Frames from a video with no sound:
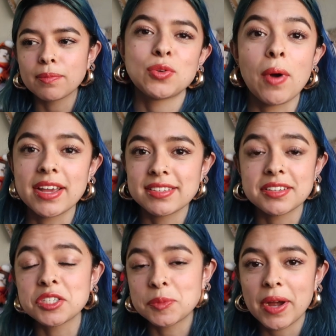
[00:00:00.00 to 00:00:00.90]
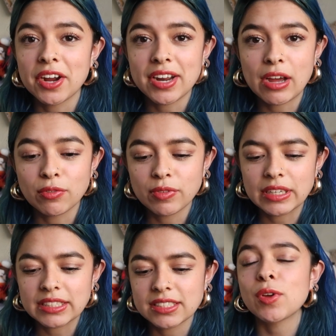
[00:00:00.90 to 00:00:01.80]
Twice inspired
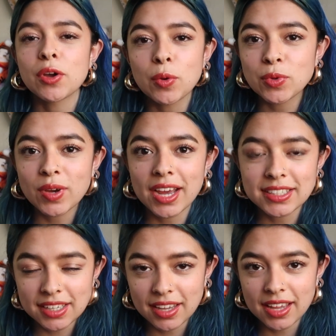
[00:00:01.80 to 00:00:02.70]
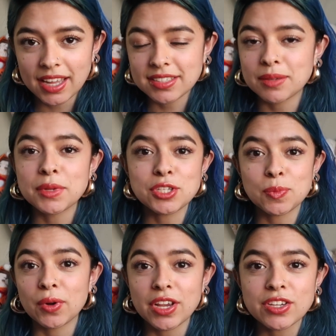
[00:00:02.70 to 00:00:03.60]
outfits. So I hope you guys get some
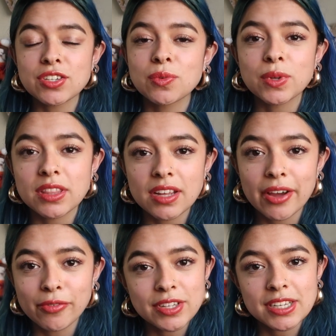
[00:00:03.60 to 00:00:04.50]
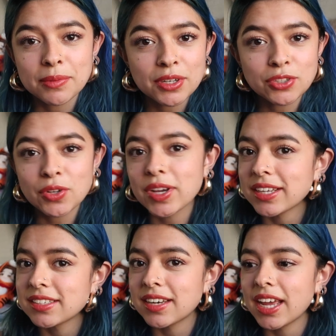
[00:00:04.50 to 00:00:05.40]
inspiration with the outfits that I'm gonna show you
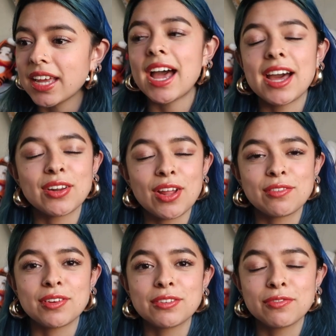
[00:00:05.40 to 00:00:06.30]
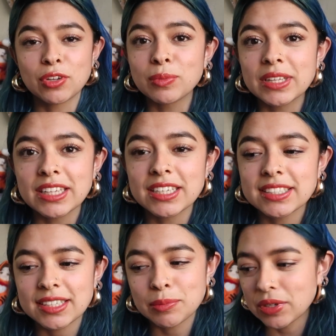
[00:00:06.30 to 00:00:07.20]
guys today. I had a lot of fun filming
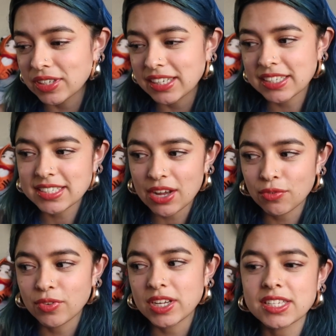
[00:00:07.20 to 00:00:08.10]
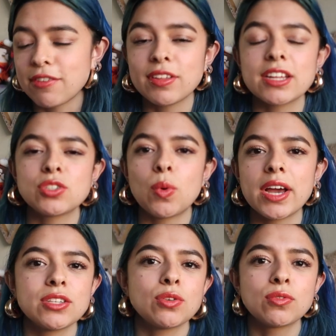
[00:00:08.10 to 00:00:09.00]
these and building these outfits. I feel like
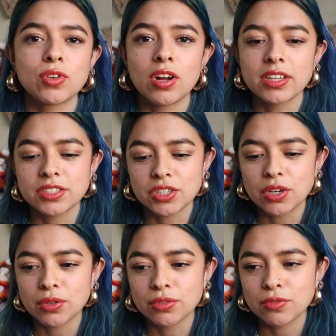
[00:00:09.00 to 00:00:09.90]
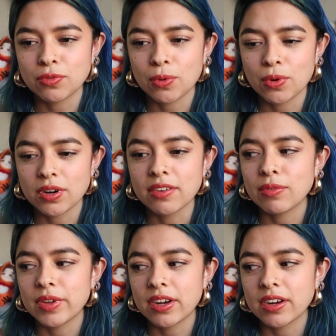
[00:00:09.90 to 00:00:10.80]
Twice overall is known for a
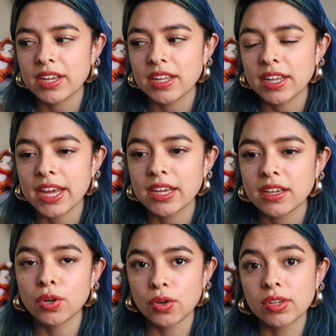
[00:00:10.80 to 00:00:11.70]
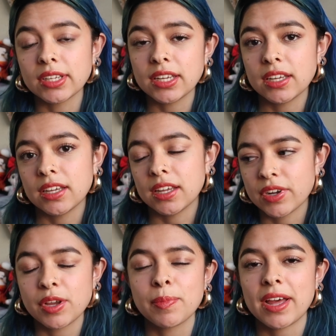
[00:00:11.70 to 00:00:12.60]
very like girly,
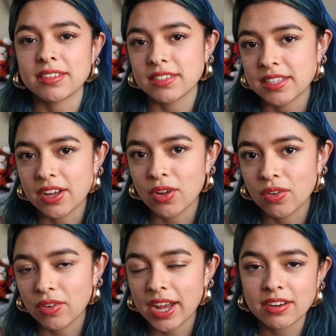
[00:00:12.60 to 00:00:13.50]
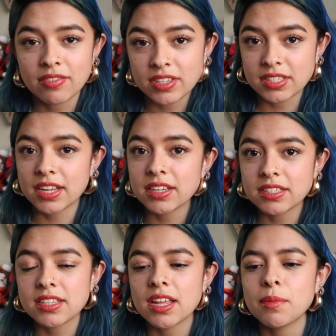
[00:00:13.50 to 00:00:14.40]
very pastel kind of aesthetic
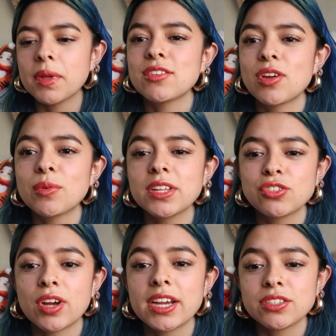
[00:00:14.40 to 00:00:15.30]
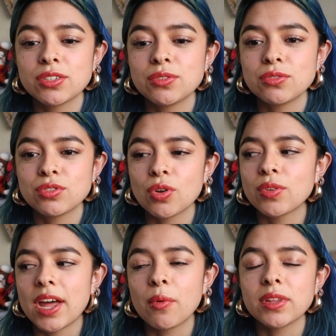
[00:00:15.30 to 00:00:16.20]
to them. And so I really tried to show
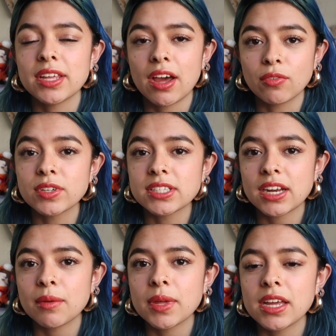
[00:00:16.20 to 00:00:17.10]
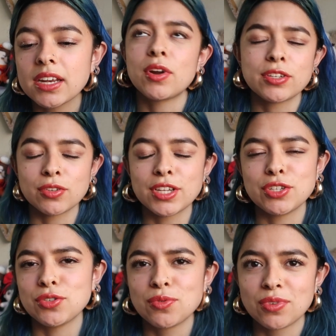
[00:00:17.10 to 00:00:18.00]
that with the outfits that I made. But also they
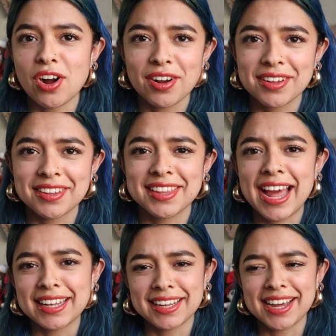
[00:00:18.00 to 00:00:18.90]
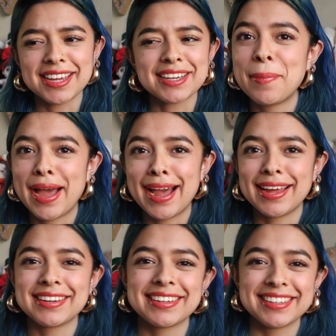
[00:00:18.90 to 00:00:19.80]
do rock that like
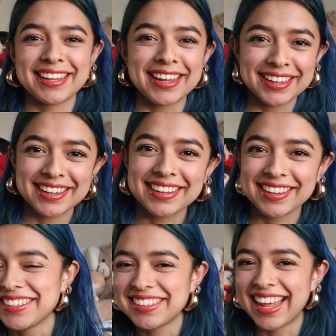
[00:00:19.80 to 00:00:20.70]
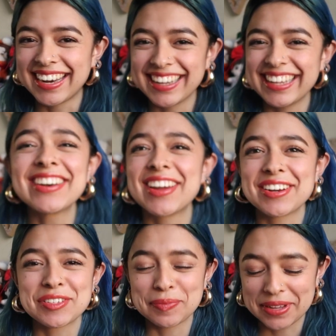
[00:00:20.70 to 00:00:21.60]
bad like aesthetic. I don't know how
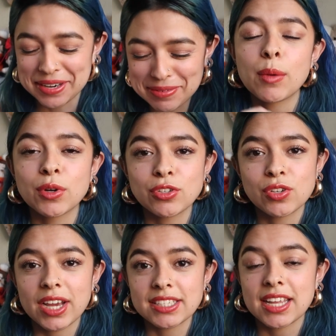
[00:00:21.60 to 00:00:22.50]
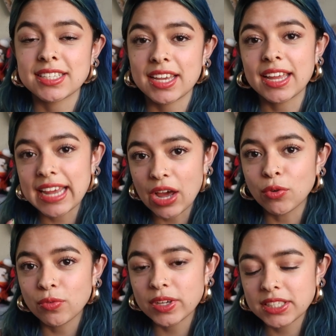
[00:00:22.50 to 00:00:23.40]
to explain it. I'm gonna show you guys 10
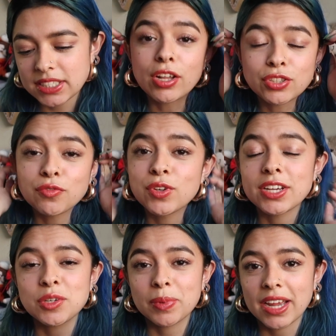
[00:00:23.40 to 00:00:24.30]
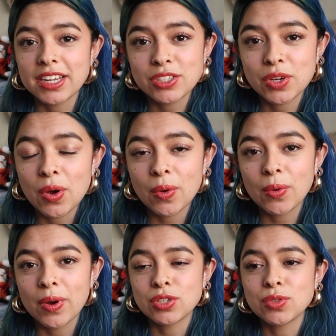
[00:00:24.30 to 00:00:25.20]
outfits. Also, if you guys are planning to
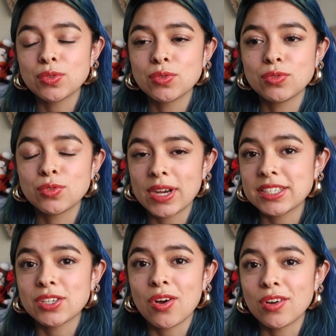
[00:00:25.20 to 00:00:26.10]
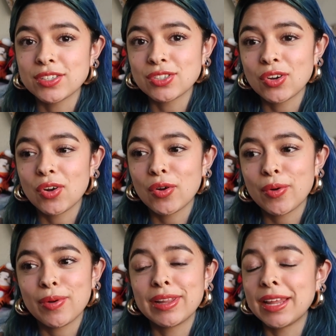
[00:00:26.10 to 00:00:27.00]
go to Twice's
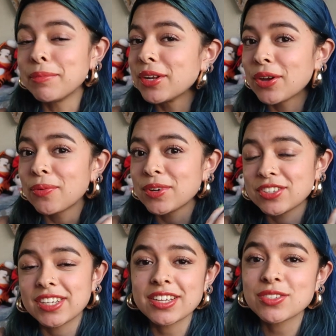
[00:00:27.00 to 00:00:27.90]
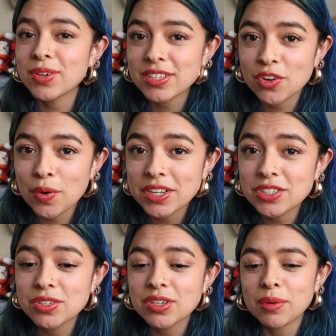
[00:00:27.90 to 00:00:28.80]
concert, let me know which dates you guys are going
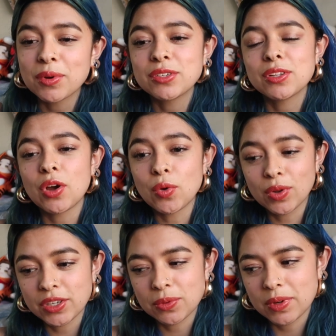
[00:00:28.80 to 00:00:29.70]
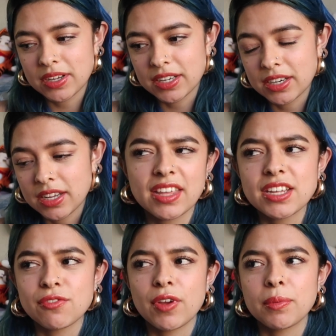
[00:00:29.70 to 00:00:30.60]
to. I'm going to the Oakland one. I think
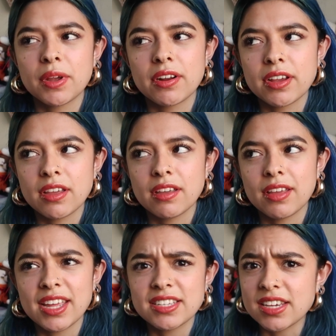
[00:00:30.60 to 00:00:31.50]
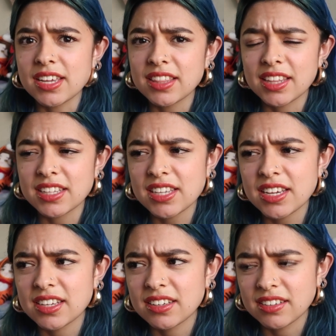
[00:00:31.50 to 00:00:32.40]
it's February 18th. That's
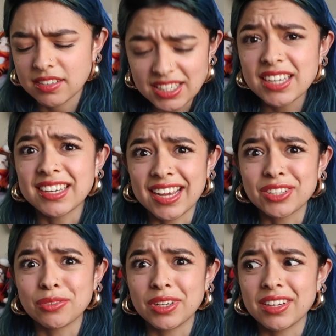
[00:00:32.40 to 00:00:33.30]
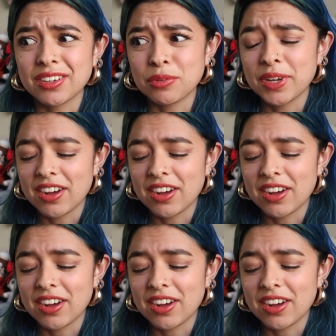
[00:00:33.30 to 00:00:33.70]
like next week. Oh my